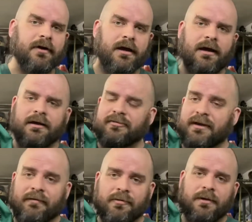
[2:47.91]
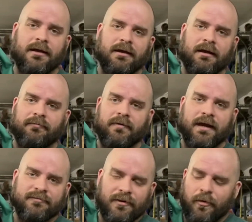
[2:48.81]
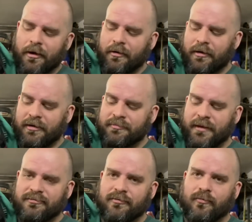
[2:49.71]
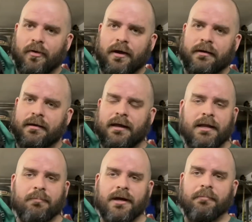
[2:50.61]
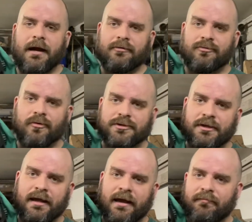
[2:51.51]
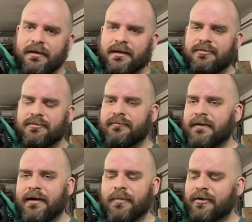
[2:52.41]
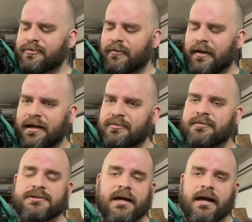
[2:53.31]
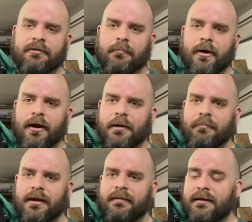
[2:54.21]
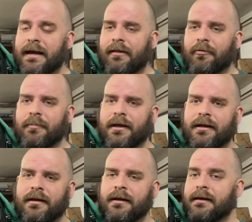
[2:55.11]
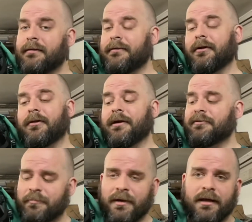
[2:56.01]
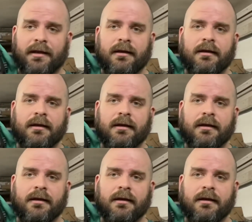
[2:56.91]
It doesn't have to be a fancy one or an expensive one. Any big box store should have these, $5 or less. Check out the bargain bin, the dollar bin, the clearance bin.